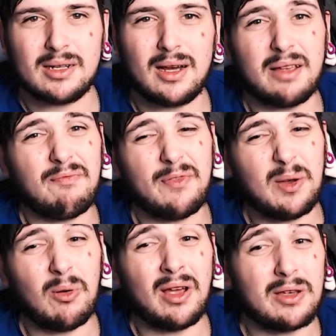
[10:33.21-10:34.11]
I
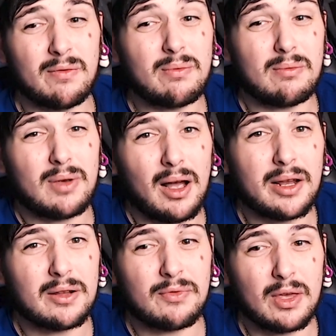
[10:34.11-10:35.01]
feel like you've
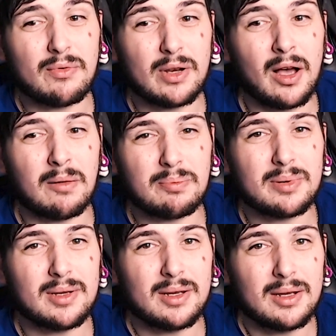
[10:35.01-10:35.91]
kind of given up
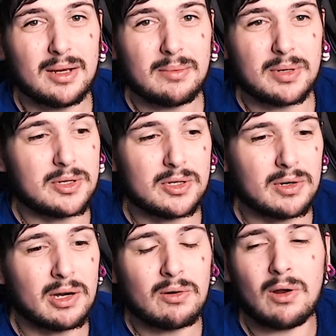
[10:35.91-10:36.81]
because you're
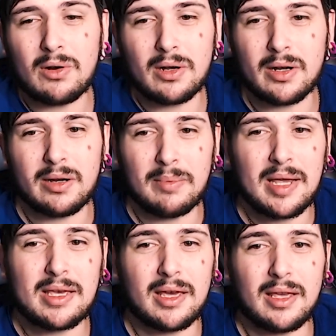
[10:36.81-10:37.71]
no longer
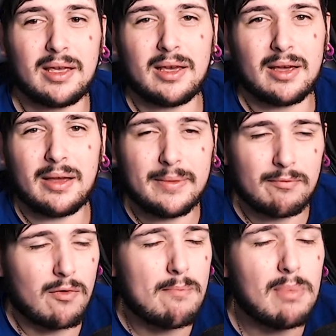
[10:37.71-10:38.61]
making
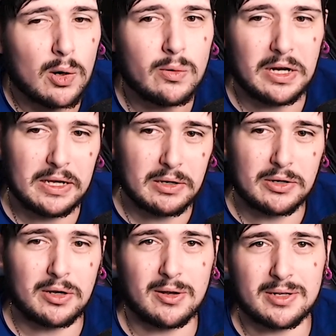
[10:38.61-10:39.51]
remotely good
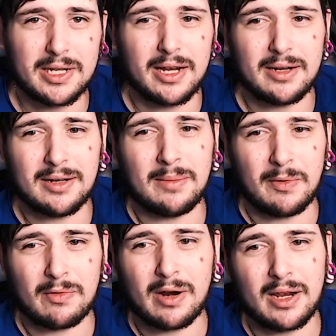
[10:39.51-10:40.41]
content, I'm
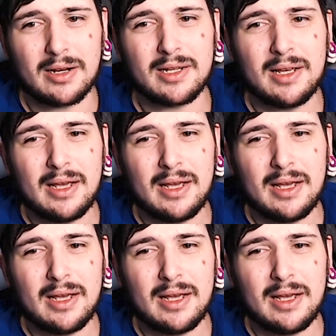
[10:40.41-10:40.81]
afraid.